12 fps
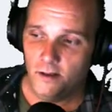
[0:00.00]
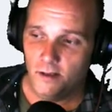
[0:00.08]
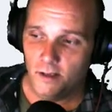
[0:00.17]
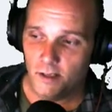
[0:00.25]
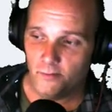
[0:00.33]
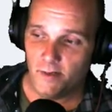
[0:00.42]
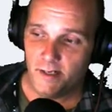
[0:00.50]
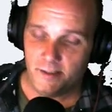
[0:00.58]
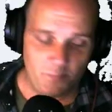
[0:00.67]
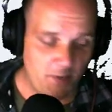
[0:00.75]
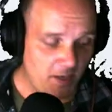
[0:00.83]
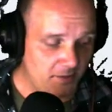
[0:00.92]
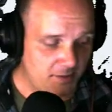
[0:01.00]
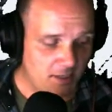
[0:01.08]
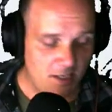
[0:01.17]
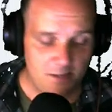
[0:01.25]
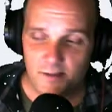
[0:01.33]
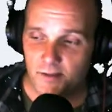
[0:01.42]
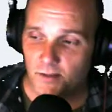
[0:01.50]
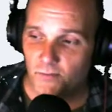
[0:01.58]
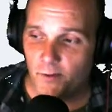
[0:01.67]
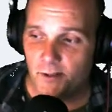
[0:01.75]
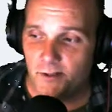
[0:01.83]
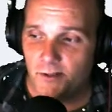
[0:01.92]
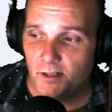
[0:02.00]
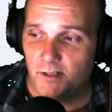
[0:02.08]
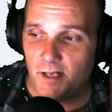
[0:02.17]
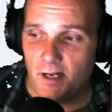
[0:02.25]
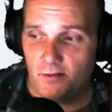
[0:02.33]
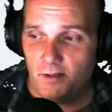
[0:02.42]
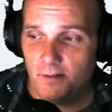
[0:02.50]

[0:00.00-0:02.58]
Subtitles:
erase the pound sign that's in front of shutdown